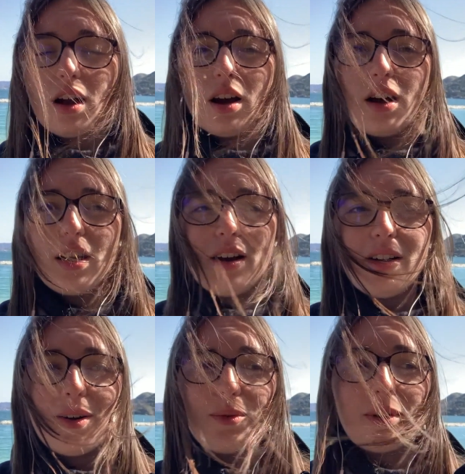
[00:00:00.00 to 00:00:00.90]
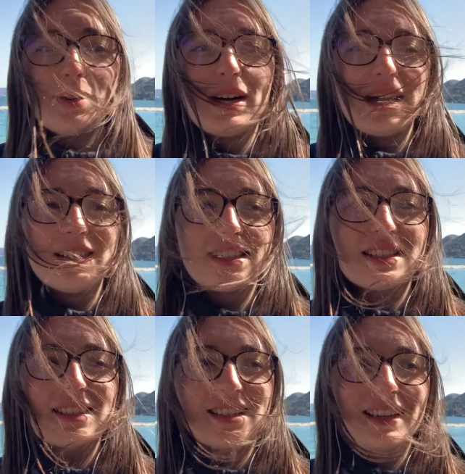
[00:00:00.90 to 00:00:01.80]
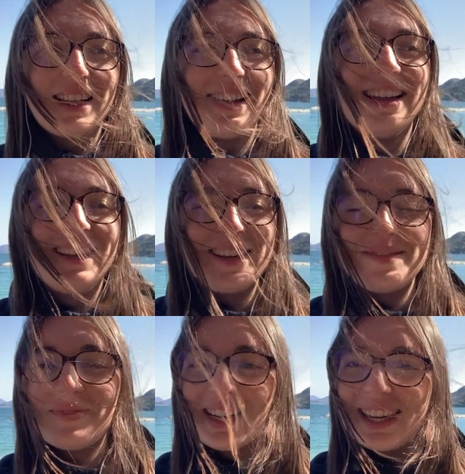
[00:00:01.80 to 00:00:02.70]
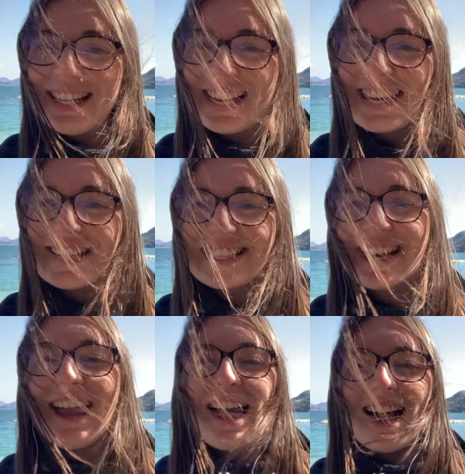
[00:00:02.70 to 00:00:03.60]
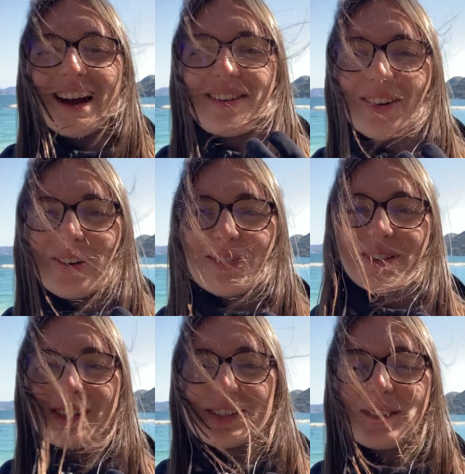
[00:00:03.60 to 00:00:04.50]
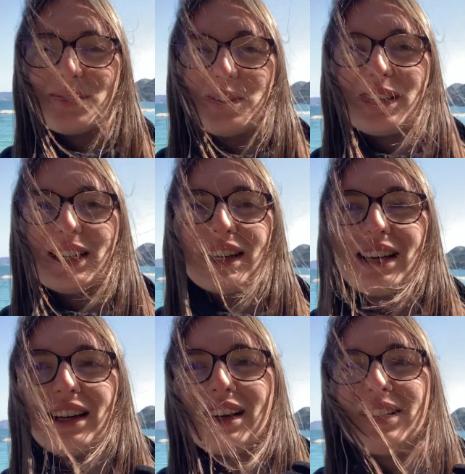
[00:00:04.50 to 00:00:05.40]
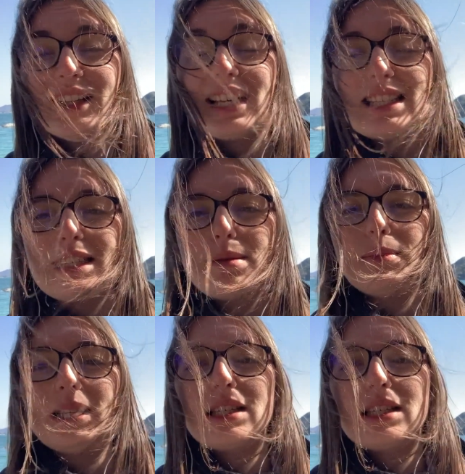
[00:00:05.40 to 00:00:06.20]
Whereas in my case, I have always the wind against me.